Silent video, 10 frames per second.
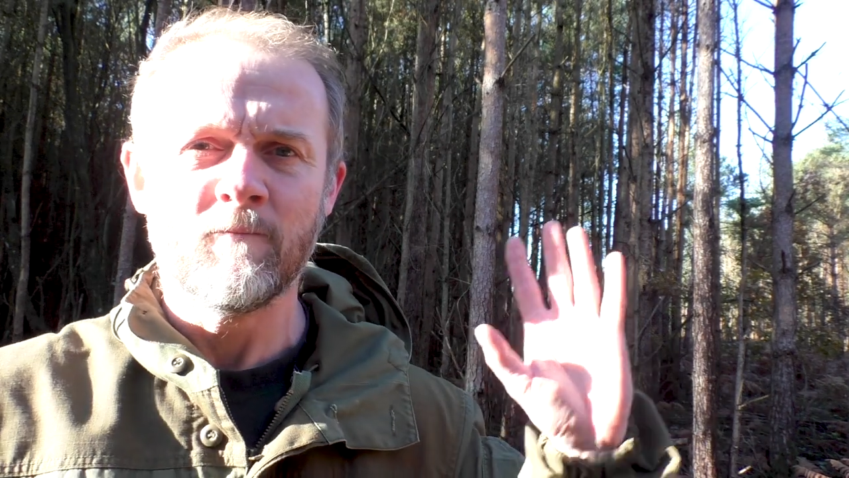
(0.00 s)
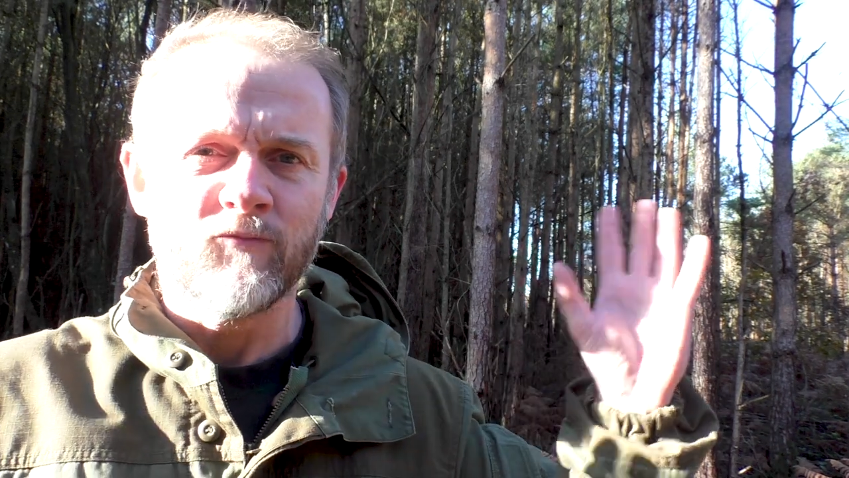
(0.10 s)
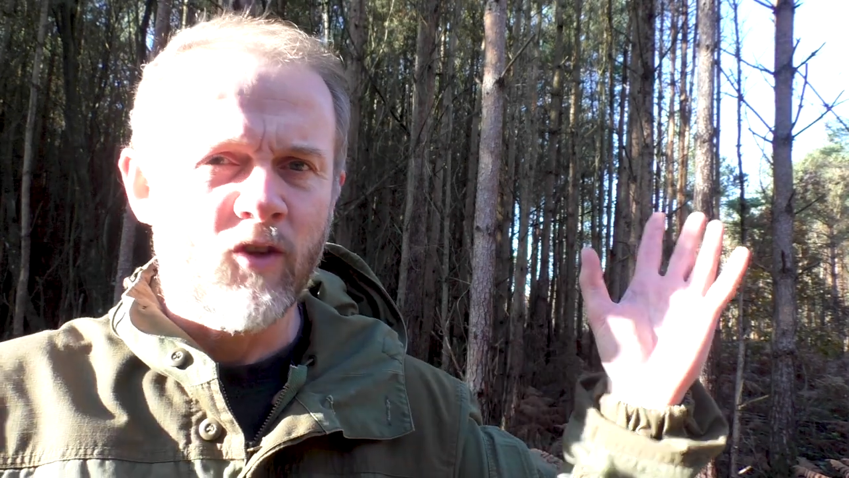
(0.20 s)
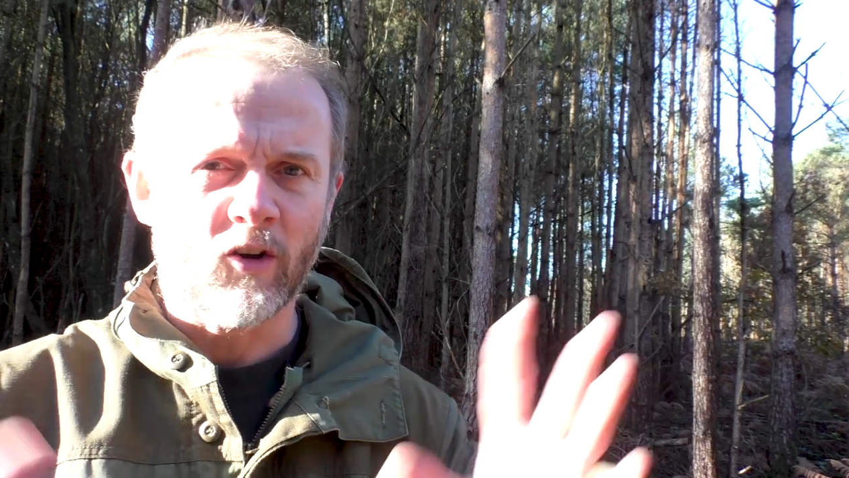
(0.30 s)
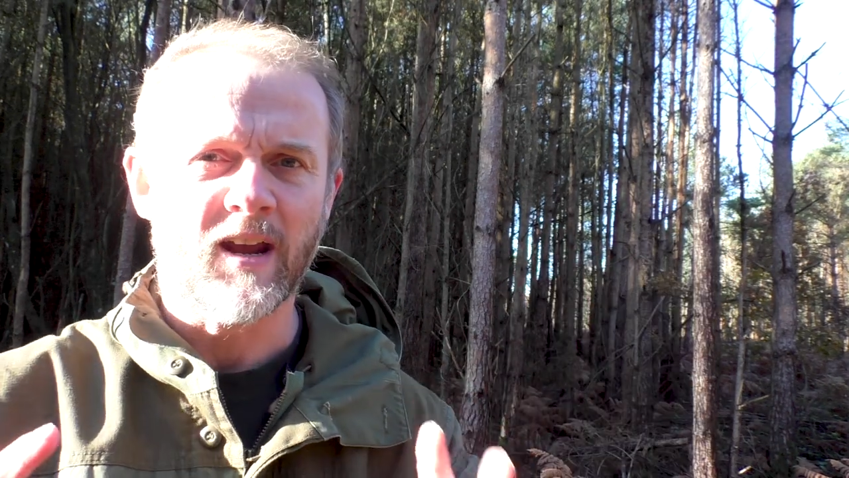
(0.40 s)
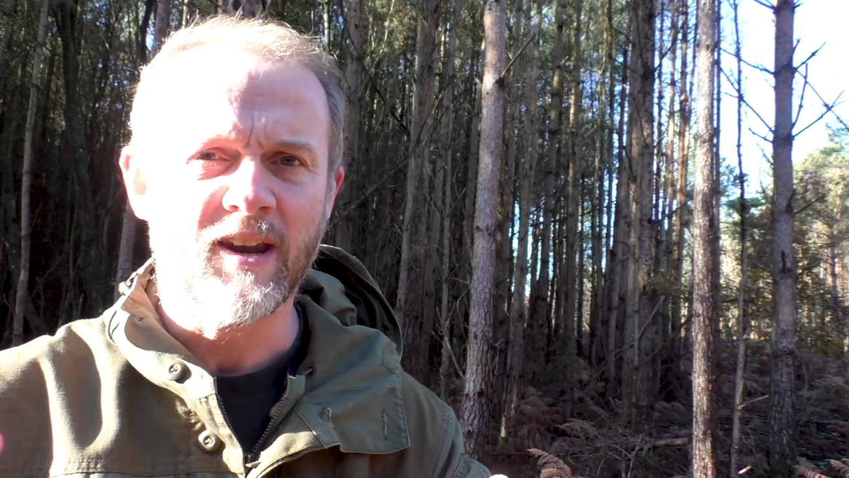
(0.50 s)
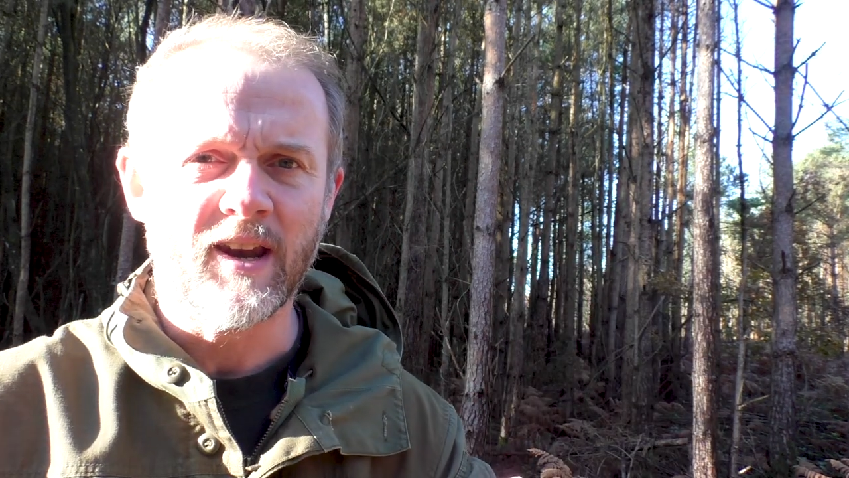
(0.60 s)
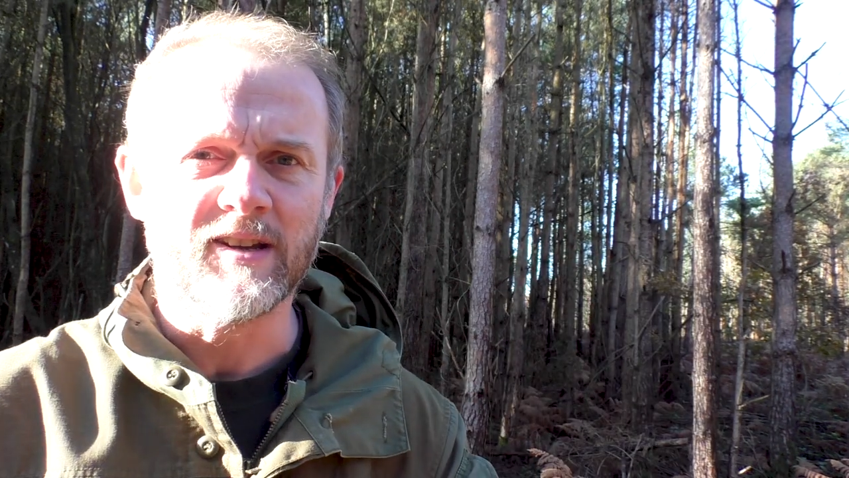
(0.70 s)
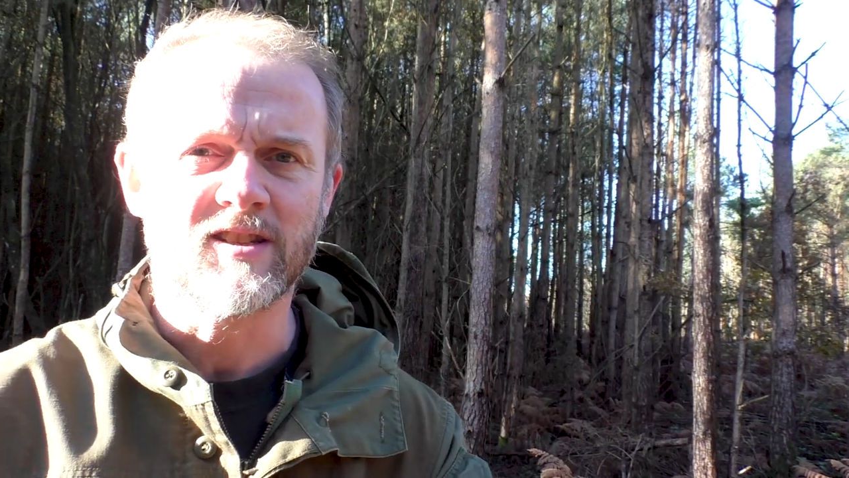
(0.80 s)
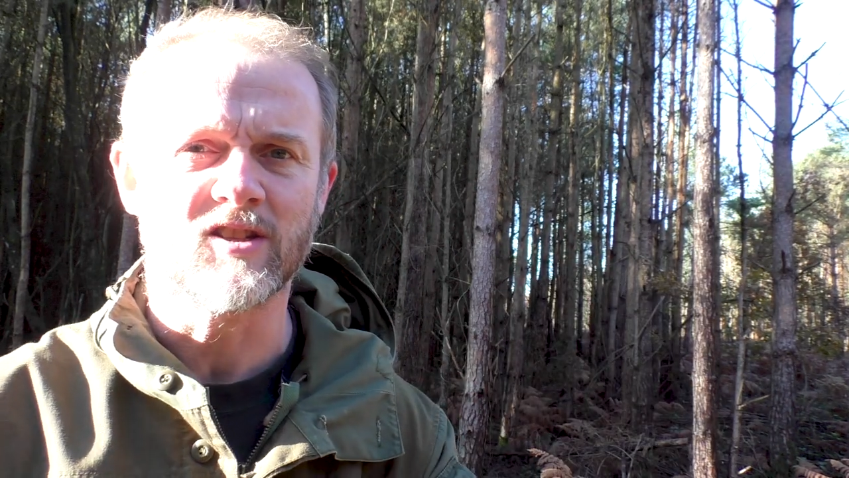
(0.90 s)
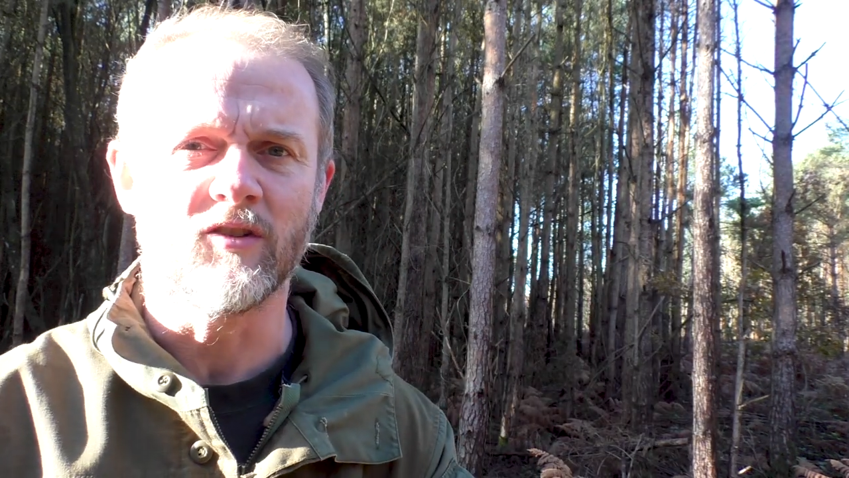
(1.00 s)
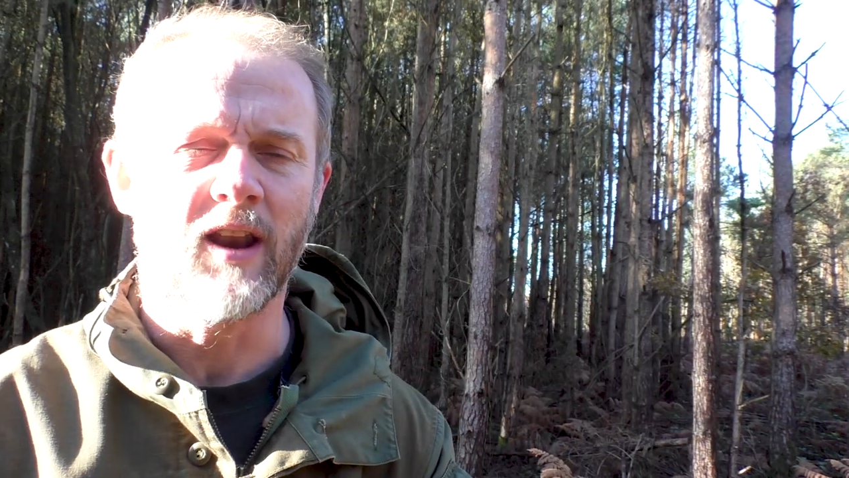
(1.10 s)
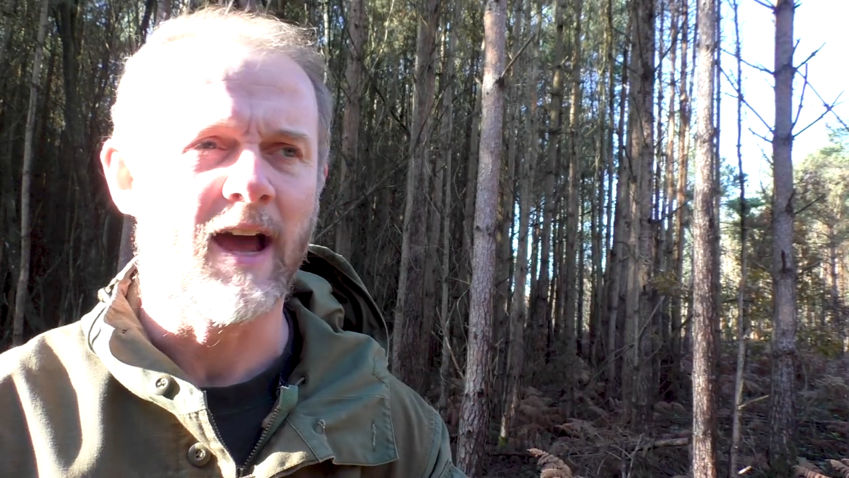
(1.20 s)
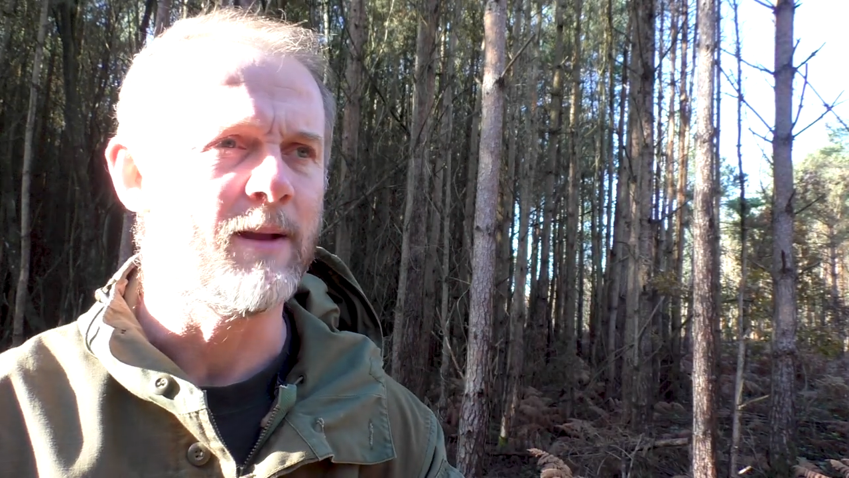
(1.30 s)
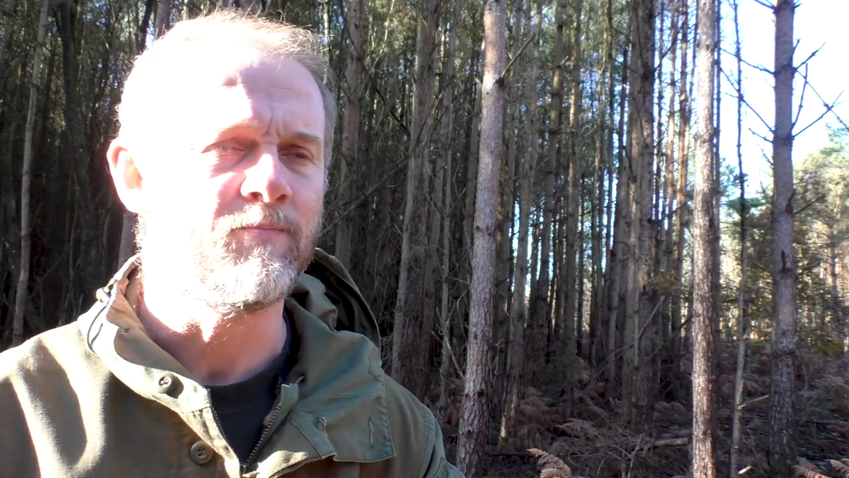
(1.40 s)
not getting any
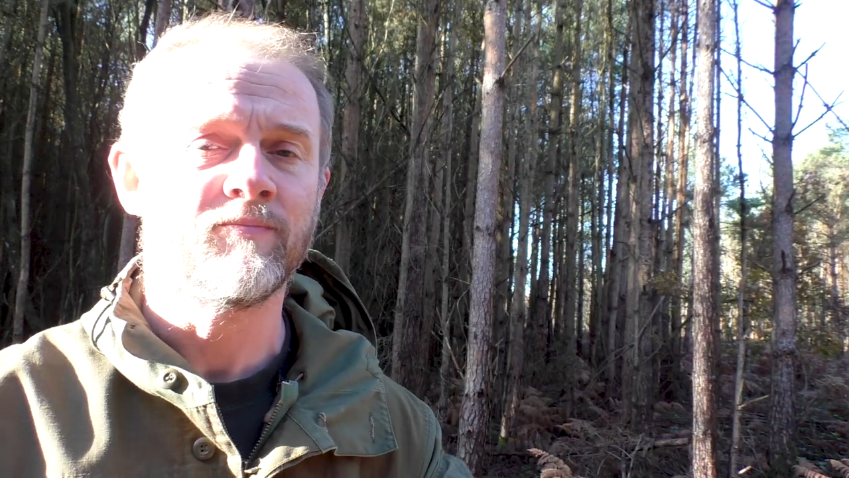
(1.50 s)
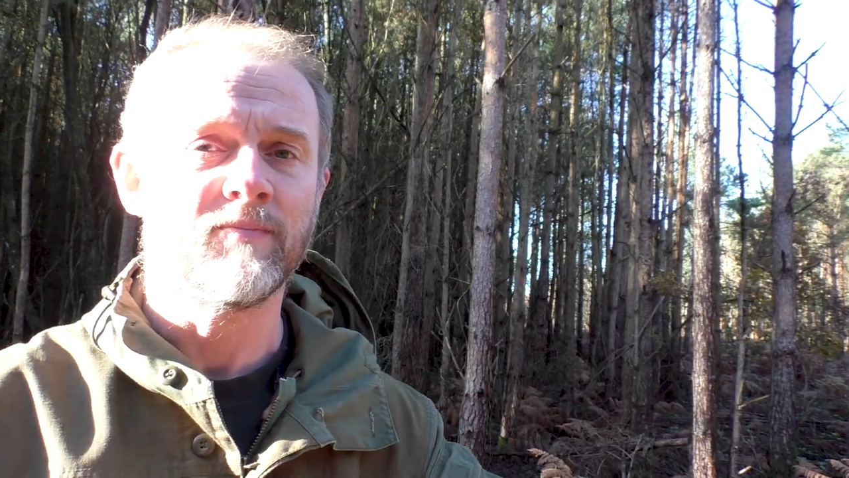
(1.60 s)
sunlight,